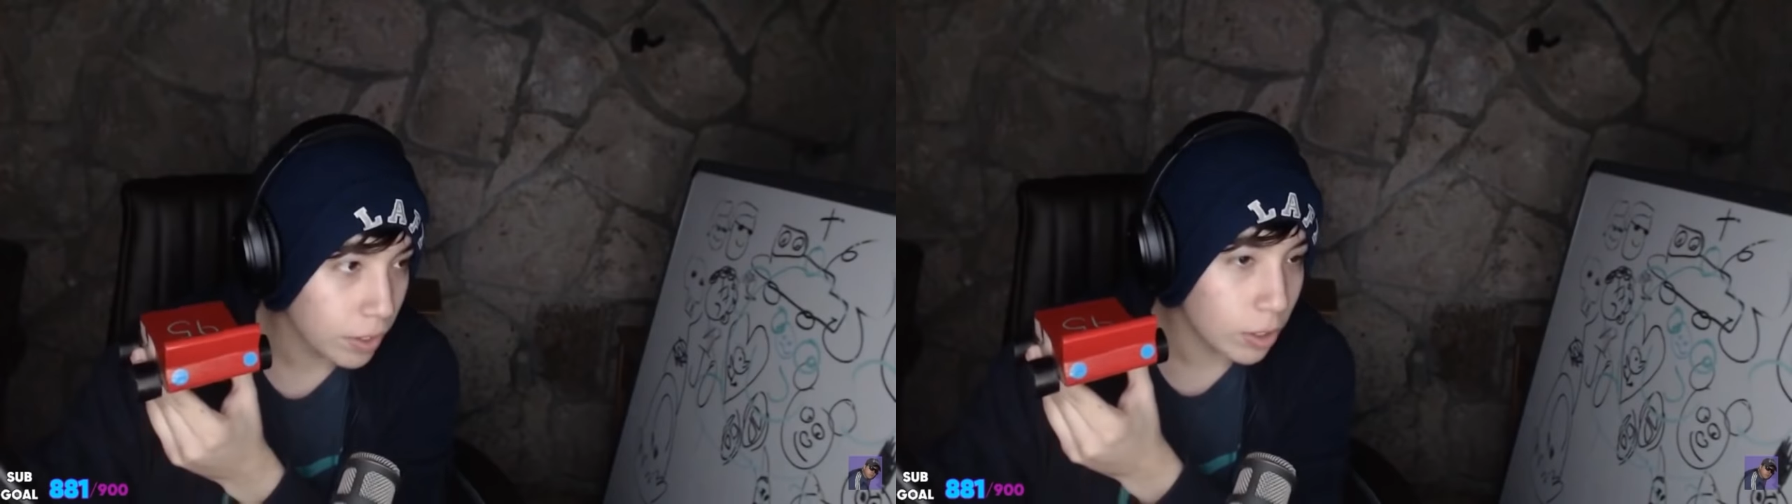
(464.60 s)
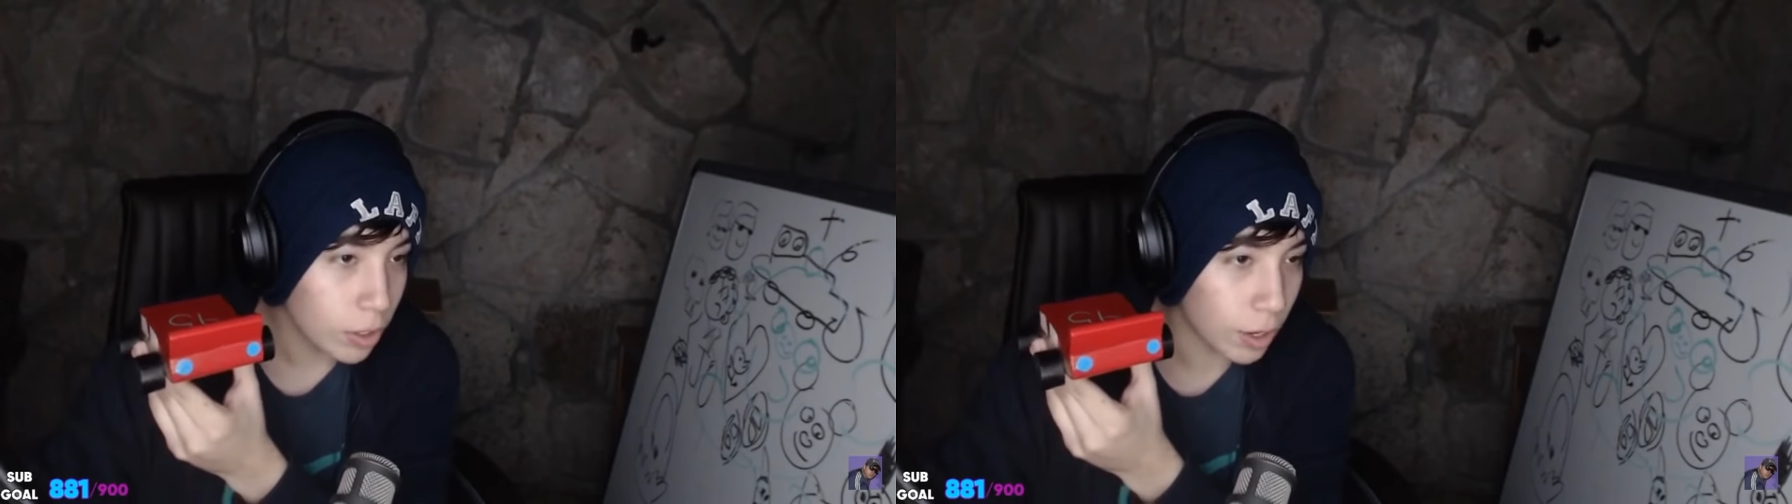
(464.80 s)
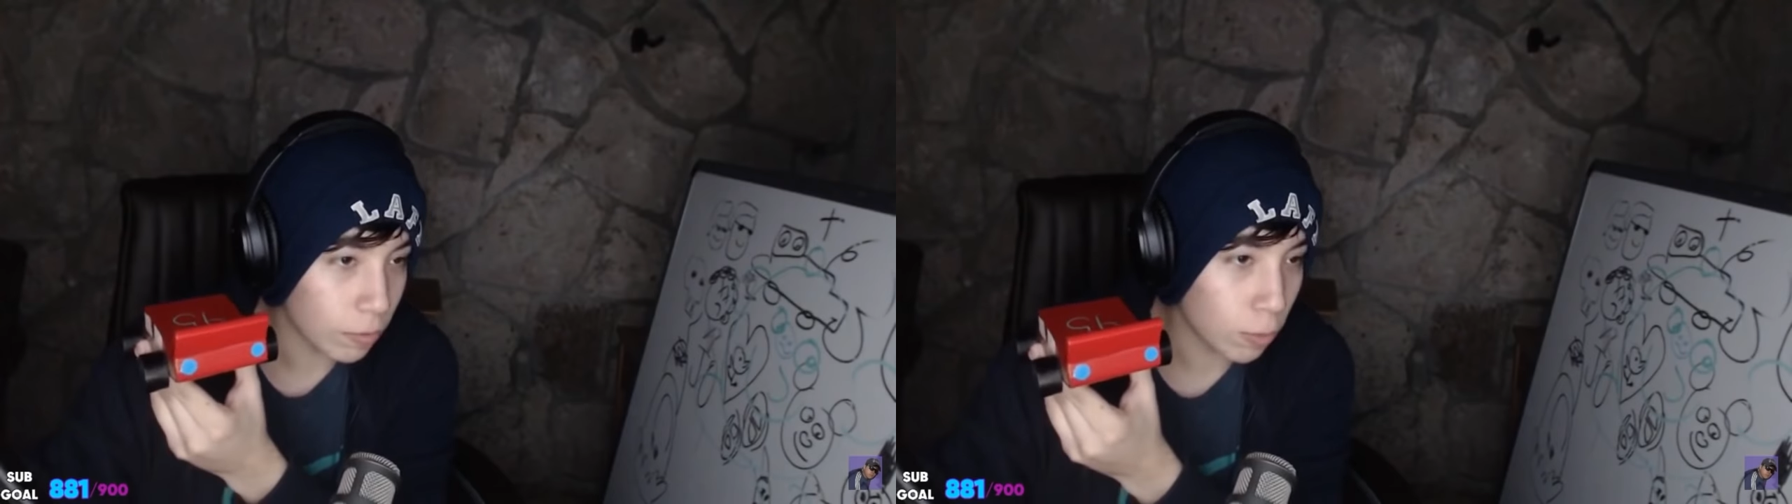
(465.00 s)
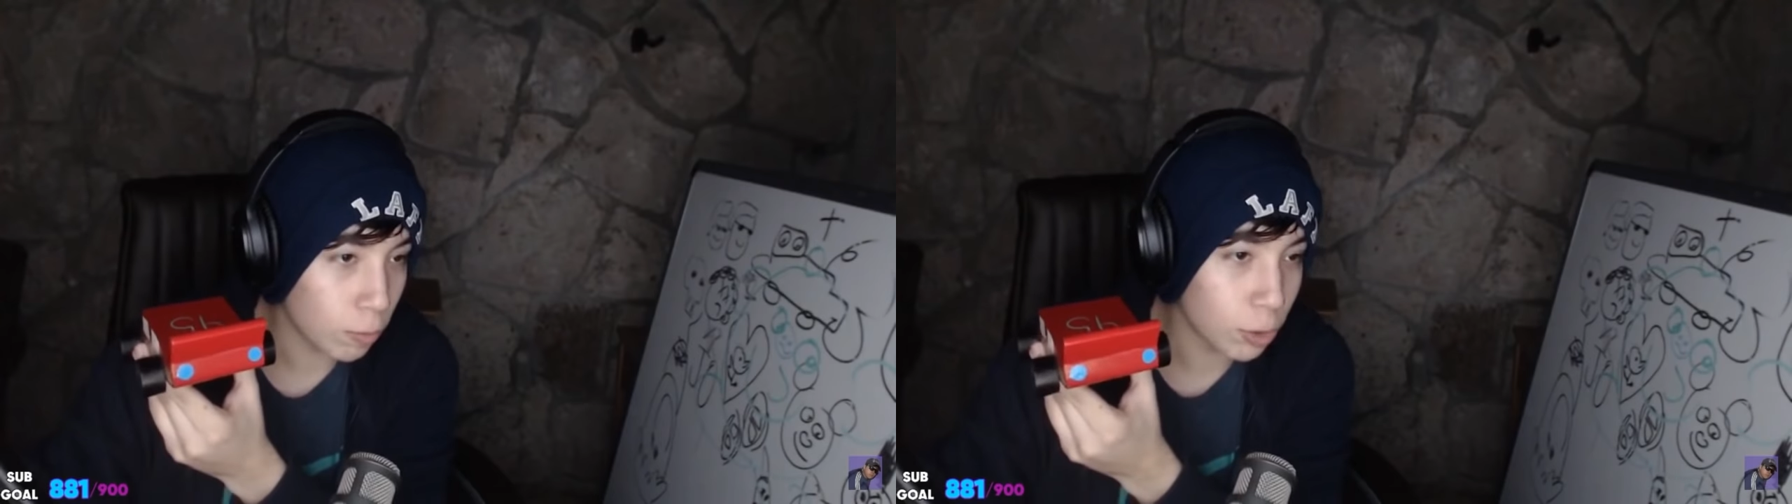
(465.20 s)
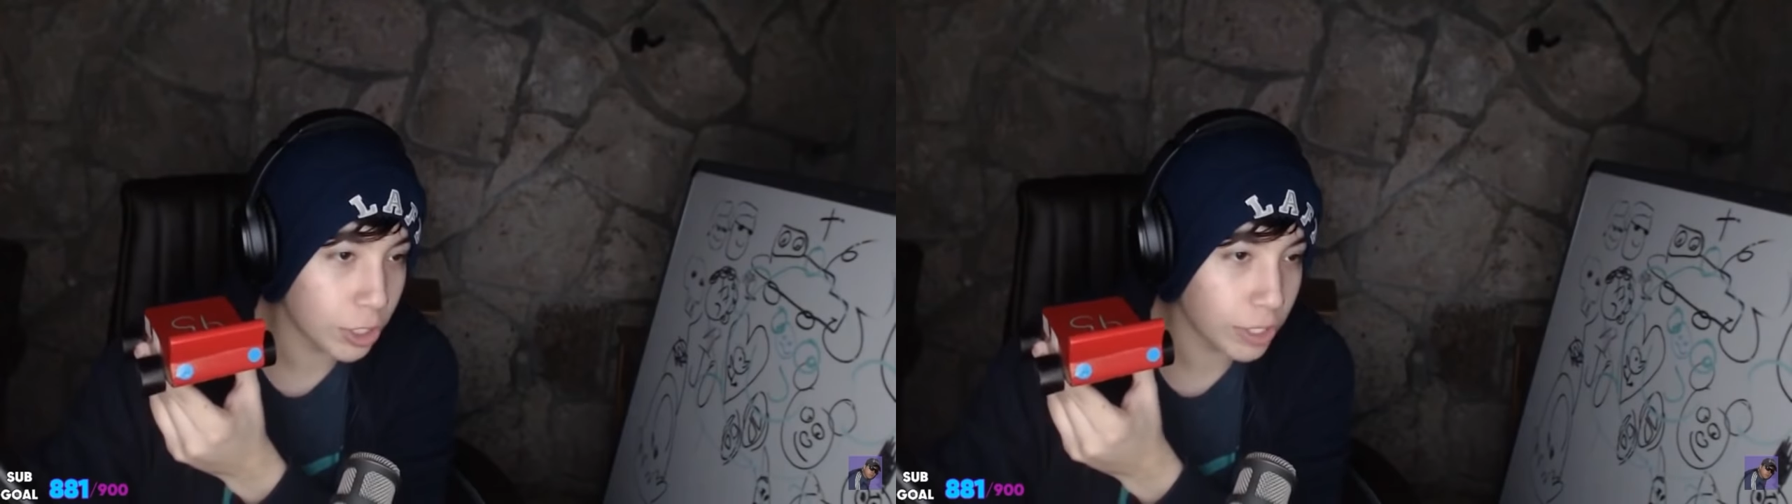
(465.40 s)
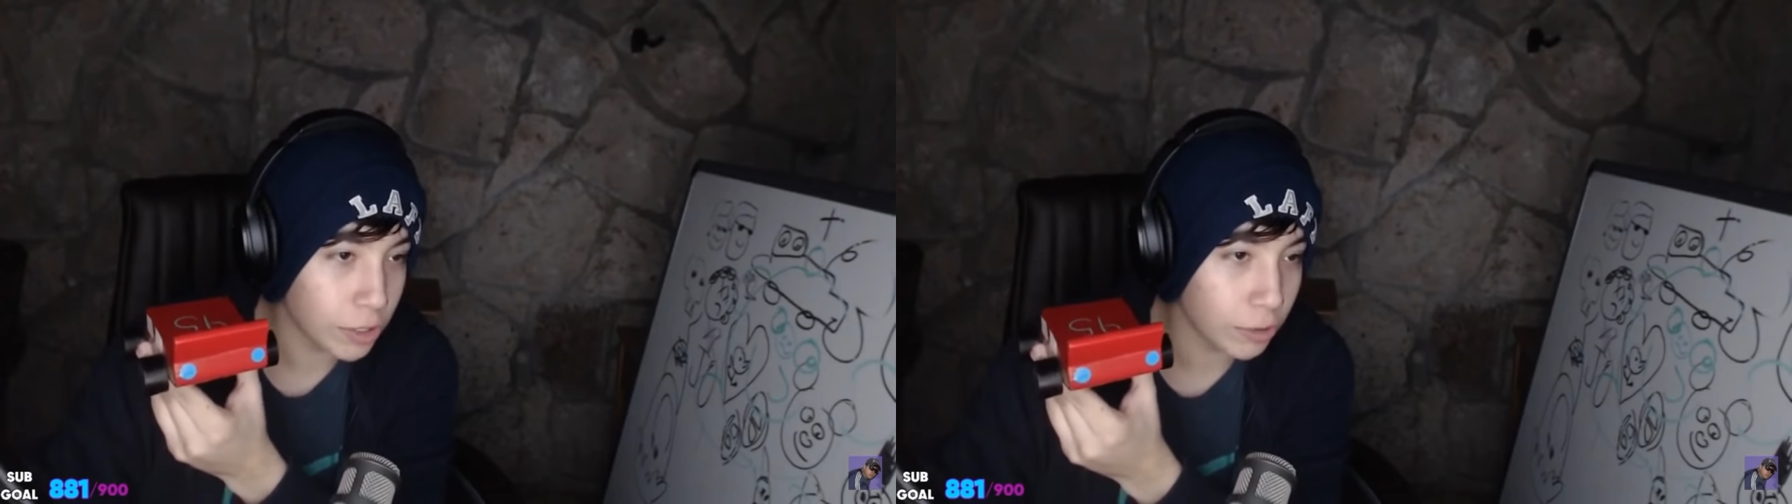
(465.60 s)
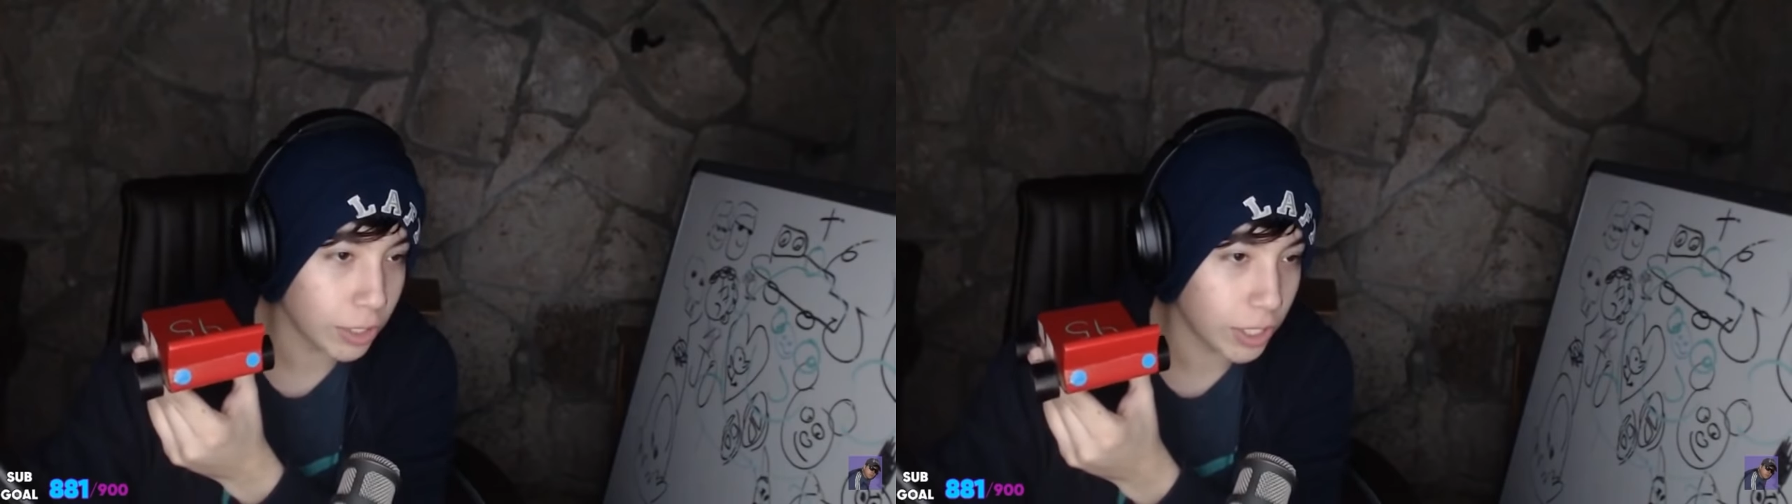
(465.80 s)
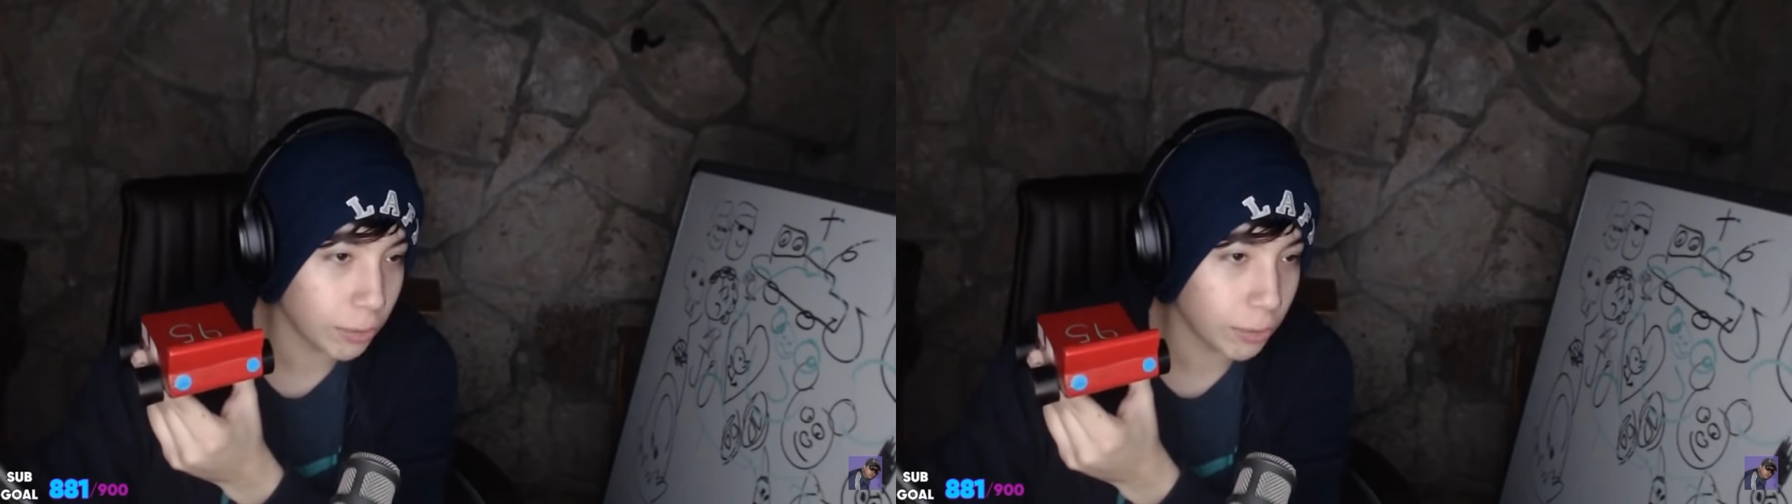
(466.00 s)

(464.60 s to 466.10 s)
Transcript: You have one more chance to redeem